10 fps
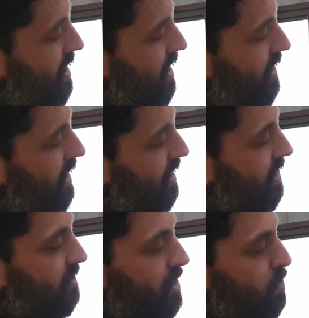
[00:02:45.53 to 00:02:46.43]
and then
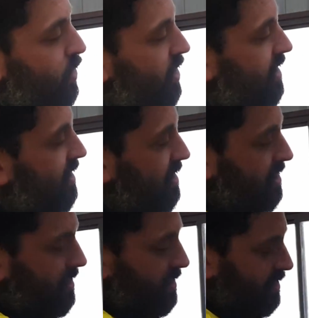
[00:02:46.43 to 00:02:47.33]
gives you purchase.
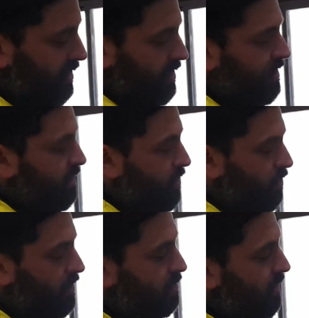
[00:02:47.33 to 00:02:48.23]
So you
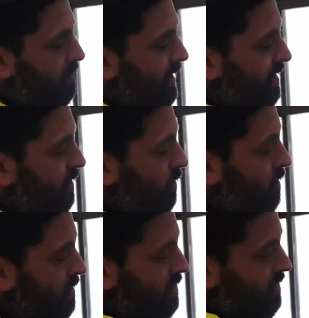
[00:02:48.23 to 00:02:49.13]
always want to make
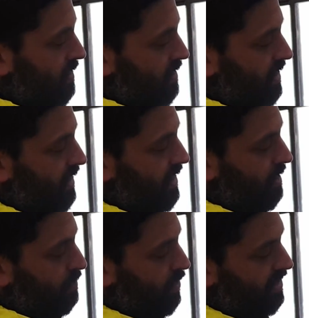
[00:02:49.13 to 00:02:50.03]
sure that you
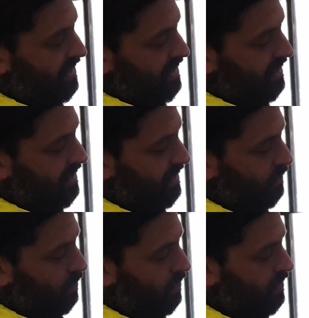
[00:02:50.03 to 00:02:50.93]
get purchase into your
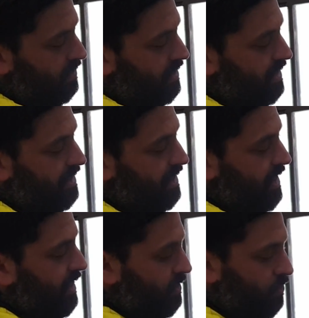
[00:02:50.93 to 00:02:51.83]
wood as you're
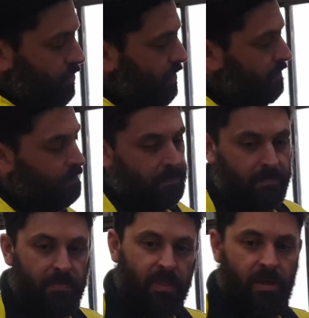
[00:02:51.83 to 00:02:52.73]
cutting through it.
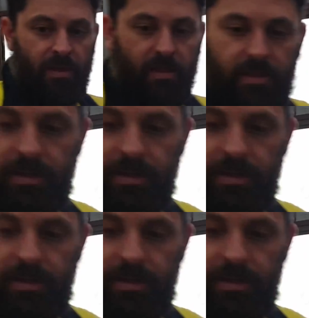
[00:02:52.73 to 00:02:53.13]
The